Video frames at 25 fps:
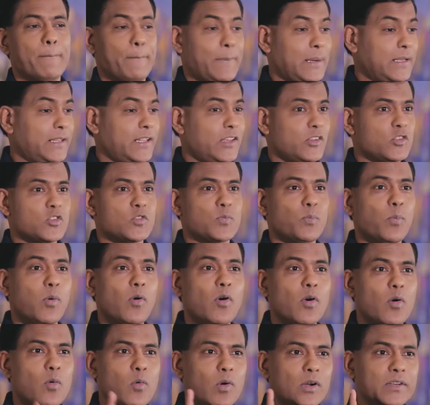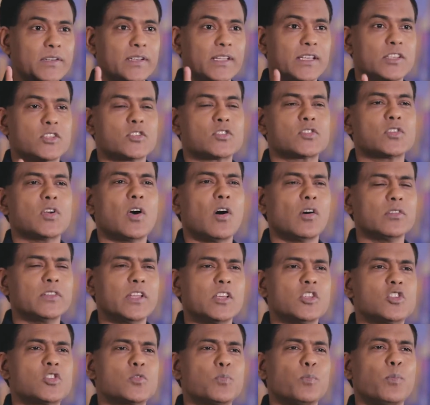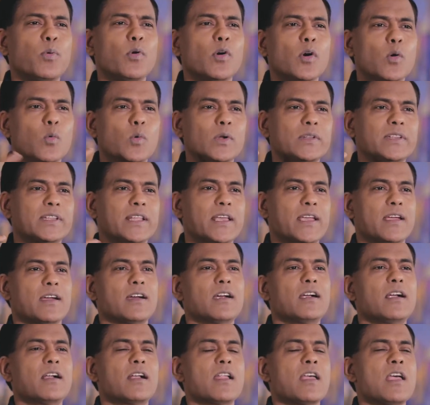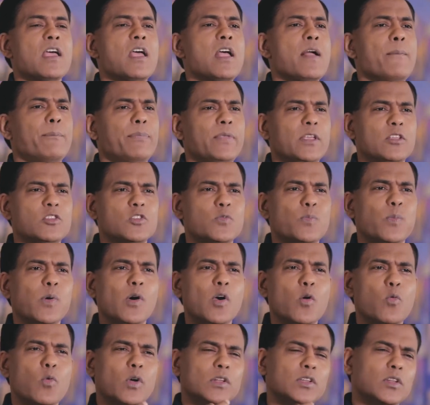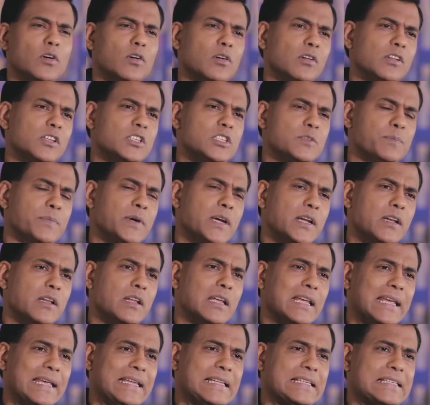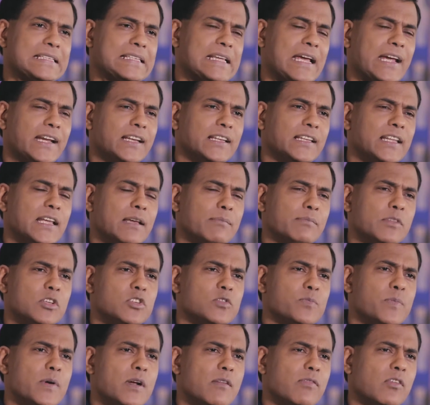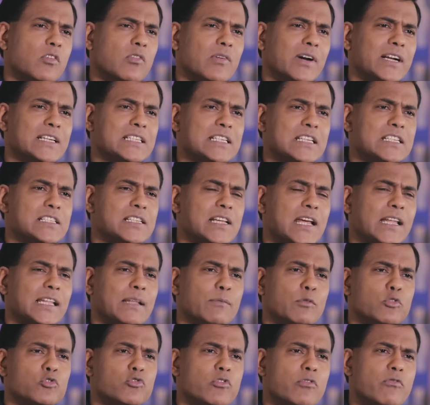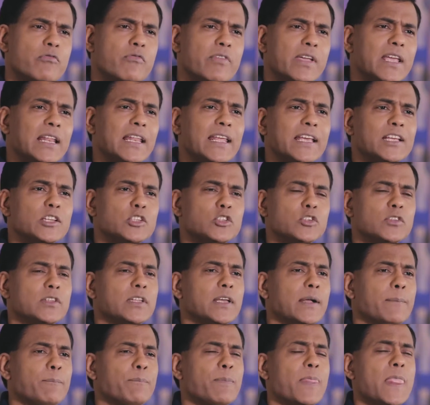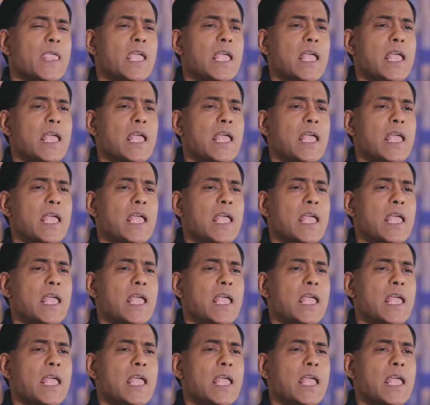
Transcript: But they spoke what they saw, they spoke what they heard, they spoke what the Holy Spirit inside them, the Spirit of Christ inside them, was revealing to them.